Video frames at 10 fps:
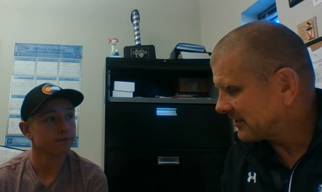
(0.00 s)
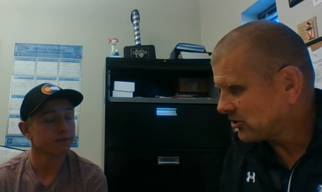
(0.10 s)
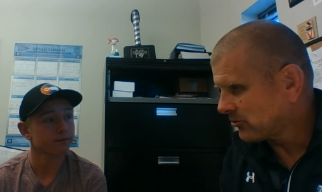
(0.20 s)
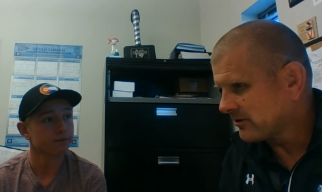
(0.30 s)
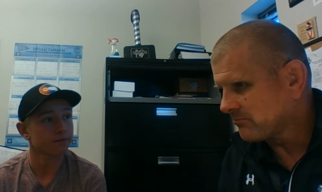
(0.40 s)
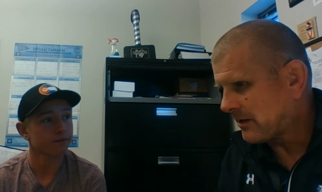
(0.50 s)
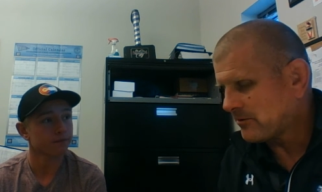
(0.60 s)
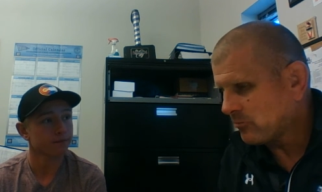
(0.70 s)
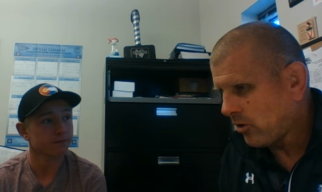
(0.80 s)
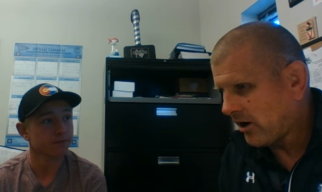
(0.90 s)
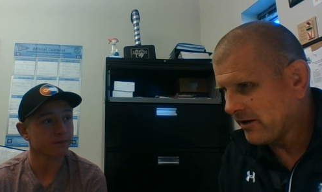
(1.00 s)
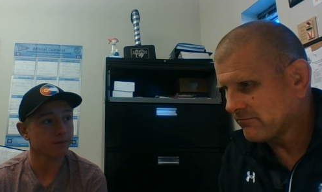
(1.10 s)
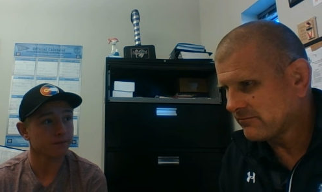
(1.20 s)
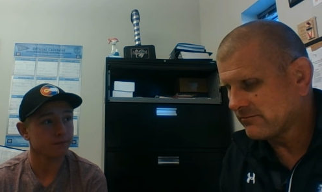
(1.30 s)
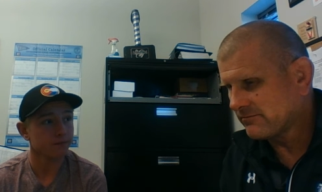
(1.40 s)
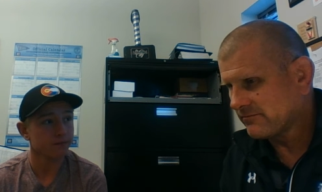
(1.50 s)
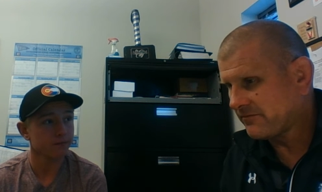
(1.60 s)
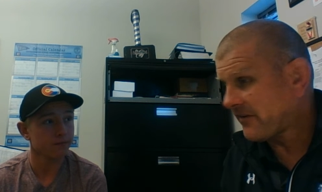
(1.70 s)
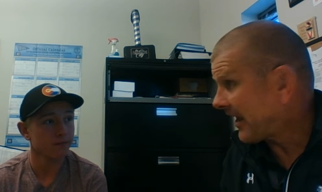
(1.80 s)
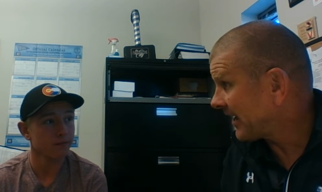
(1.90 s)
Speaker 1: that you would maybe want
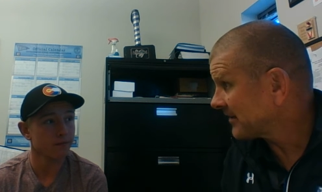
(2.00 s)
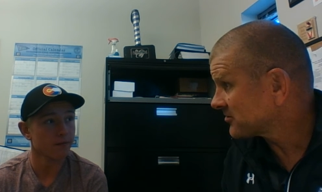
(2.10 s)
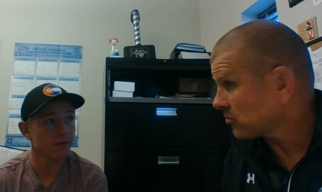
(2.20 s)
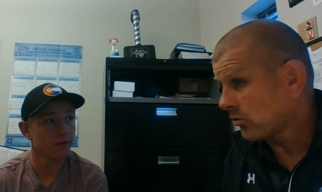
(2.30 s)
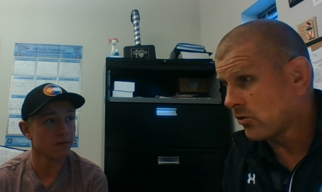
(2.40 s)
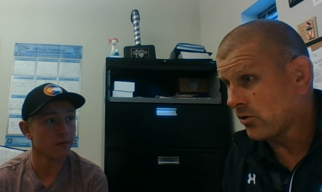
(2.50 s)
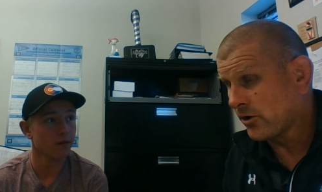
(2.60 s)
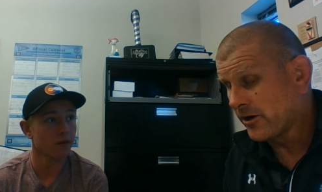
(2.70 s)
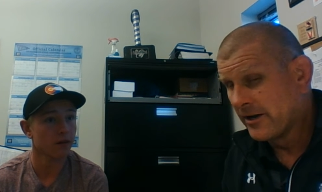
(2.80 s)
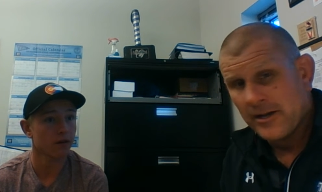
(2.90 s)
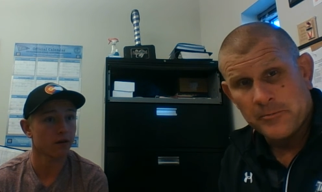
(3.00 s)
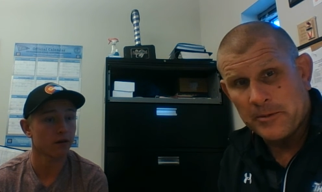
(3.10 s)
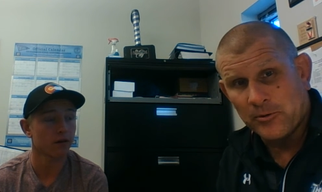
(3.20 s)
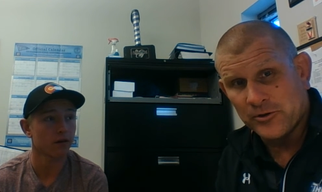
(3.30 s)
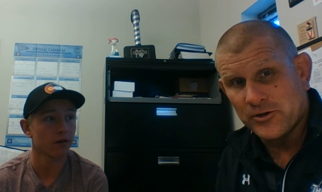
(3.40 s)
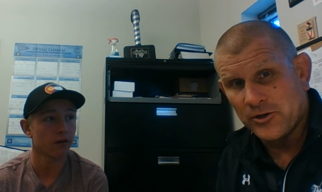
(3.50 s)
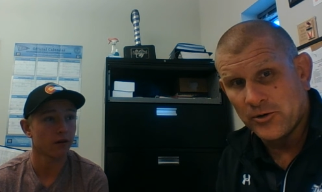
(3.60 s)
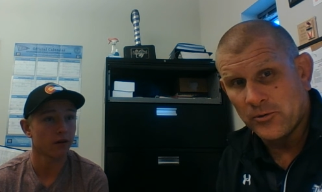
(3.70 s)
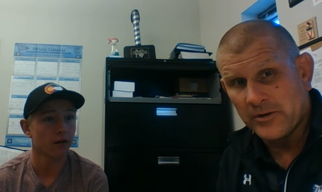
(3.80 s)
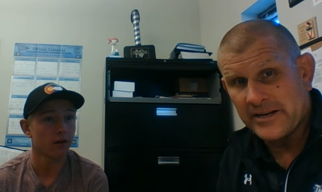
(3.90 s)
fans or people to
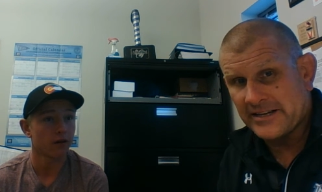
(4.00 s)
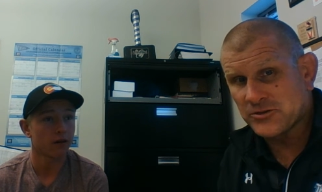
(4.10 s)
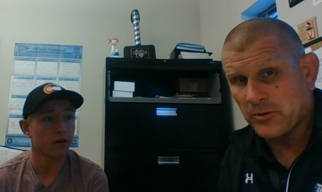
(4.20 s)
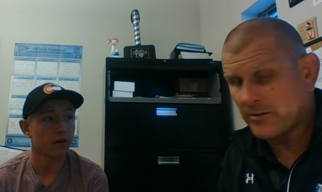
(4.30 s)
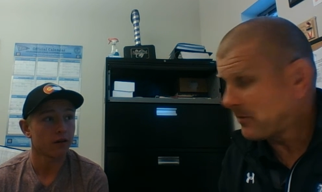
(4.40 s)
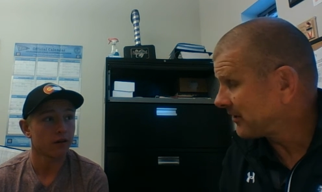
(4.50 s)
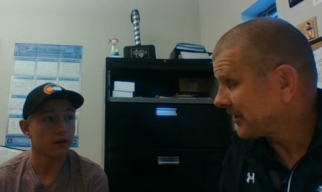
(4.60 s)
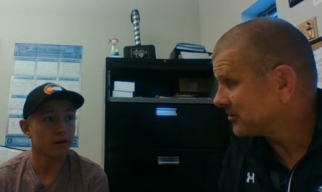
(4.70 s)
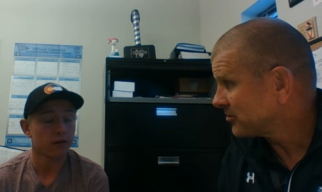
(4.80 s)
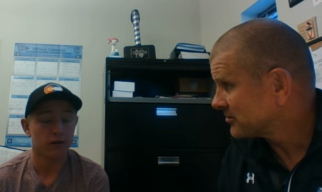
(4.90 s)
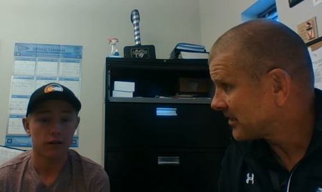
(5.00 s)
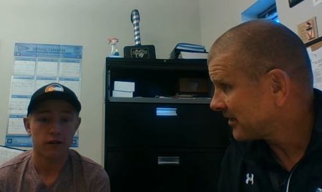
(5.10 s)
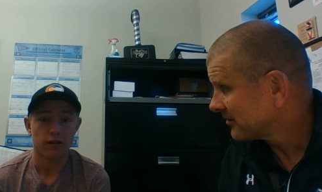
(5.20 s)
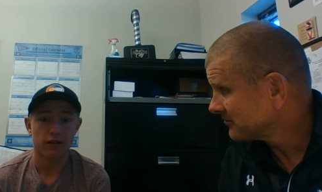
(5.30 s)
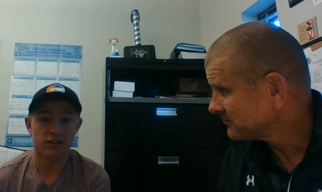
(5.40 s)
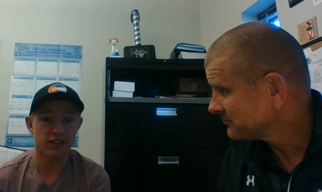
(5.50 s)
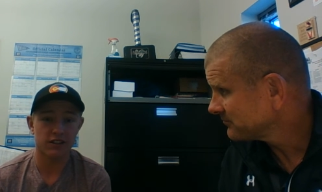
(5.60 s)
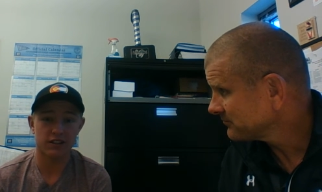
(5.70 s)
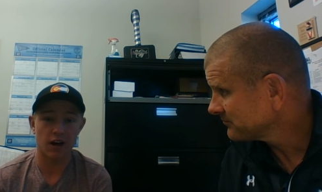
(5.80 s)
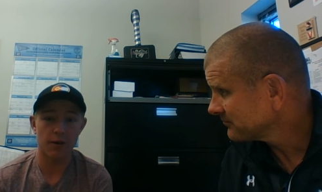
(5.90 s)
do next week, Monday and Tuesday? Just
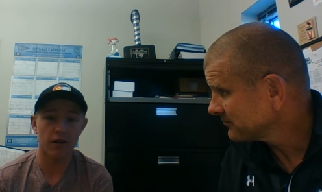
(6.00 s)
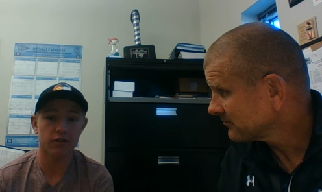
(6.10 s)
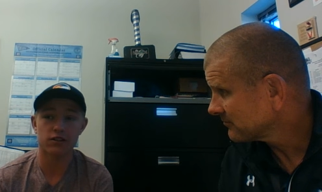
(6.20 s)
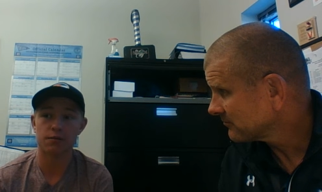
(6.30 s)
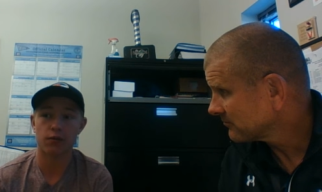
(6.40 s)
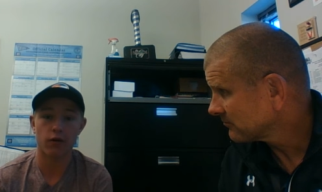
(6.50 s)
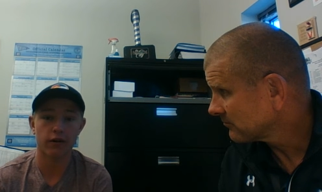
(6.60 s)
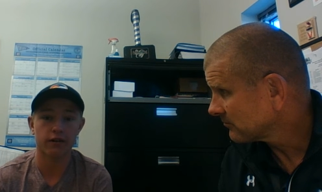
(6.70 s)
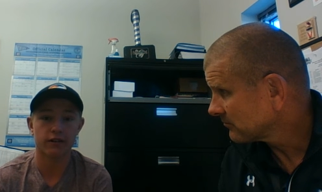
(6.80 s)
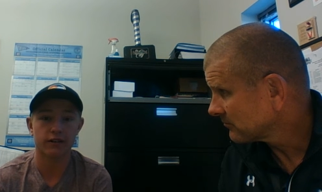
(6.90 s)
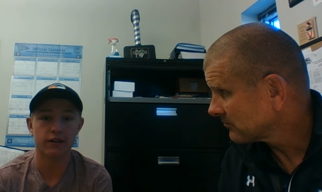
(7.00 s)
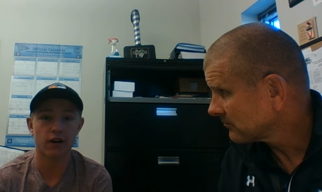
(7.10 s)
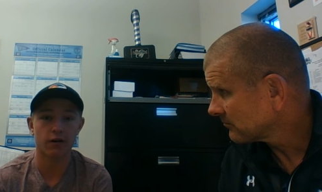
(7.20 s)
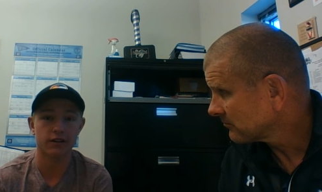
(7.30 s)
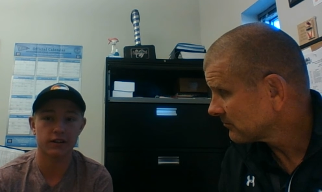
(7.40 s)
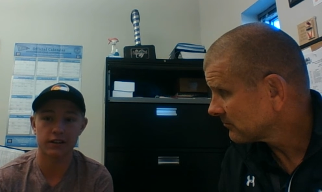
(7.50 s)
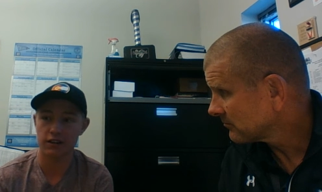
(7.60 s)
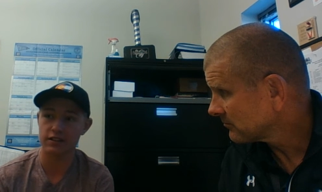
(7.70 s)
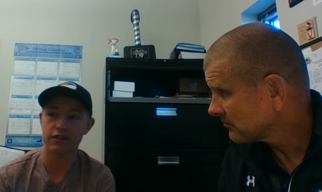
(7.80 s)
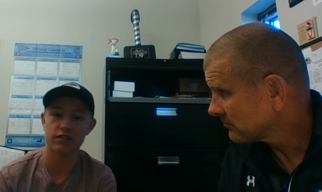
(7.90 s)
Speaker 2: come out and support. You know, it, it
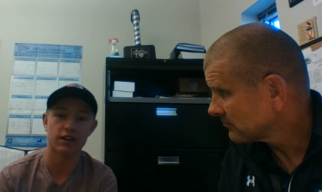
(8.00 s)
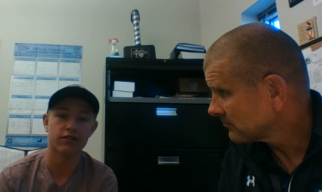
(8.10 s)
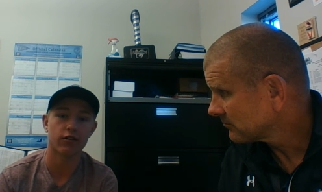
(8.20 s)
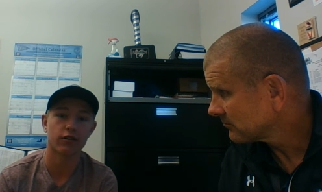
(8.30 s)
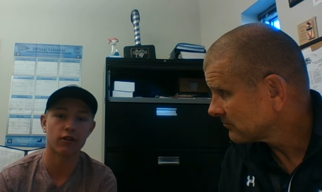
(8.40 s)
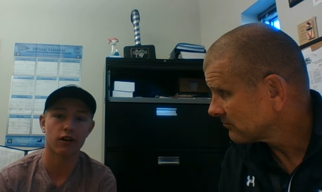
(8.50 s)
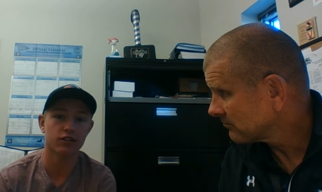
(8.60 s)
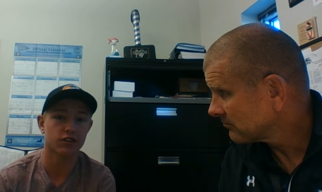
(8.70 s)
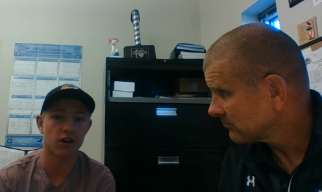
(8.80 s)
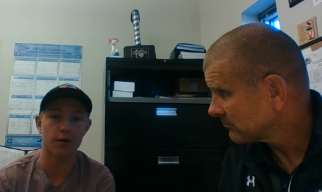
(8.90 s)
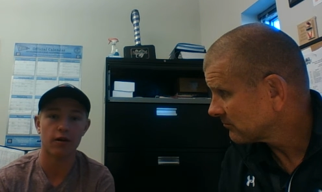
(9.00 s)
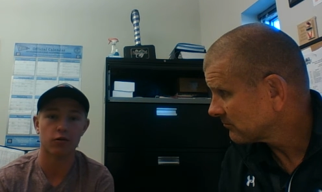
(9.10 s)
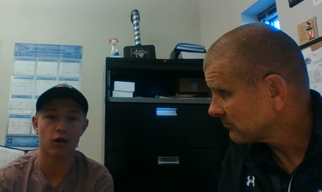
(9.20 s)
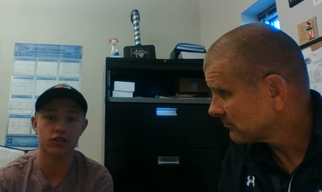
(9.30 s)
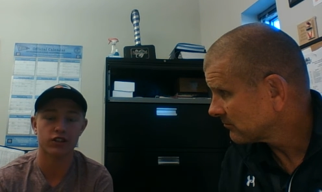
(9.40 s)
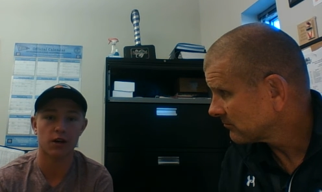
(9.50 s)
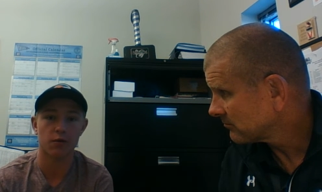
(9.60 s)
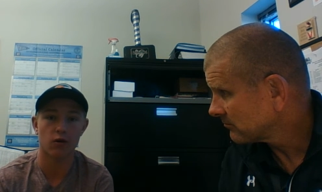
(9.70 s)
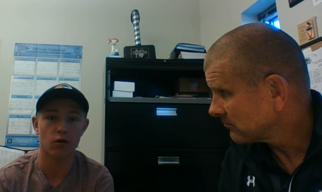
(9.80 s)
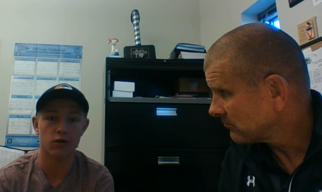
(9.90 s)
doesn't have to take very long. Just come out and watch a
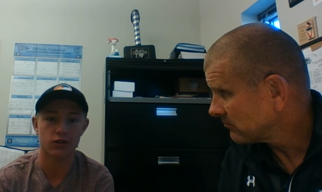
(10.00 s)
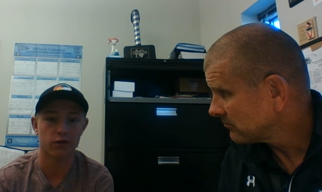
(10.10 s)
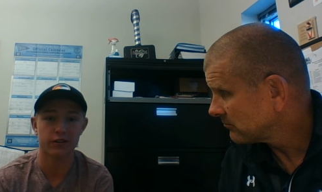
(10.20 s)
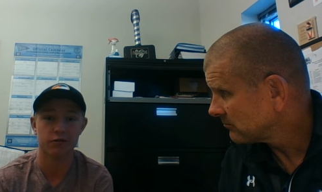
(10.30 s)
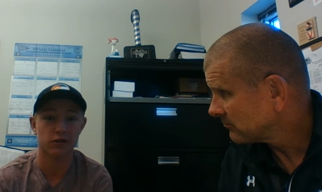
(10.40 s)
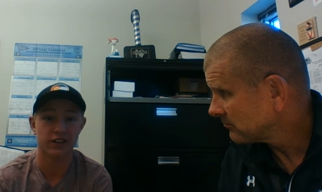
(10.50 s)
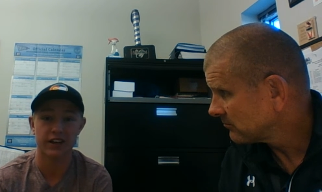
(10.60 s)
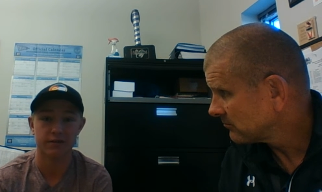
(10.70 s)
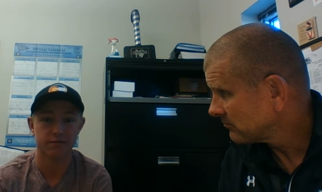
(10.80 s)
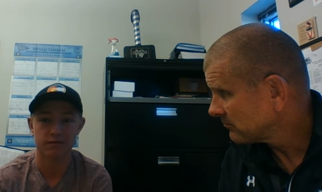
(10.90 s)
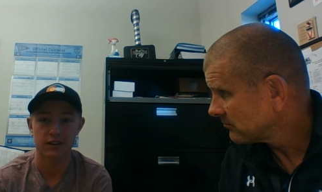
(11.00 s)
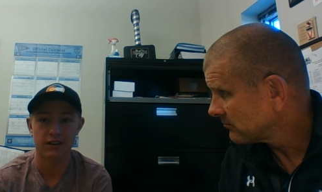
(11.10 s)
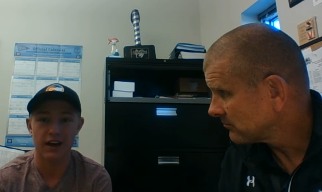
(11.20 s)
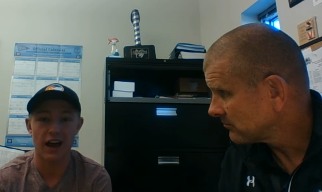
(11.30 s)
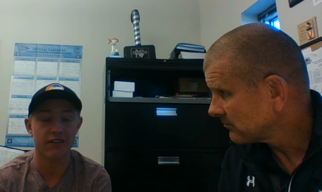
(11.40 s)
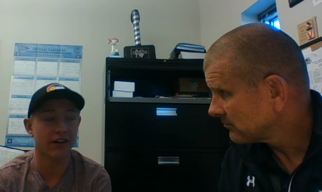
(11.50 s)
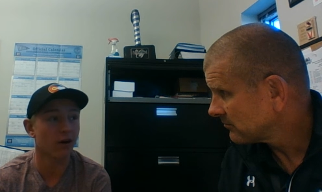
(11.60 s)
couple holes. It only will take half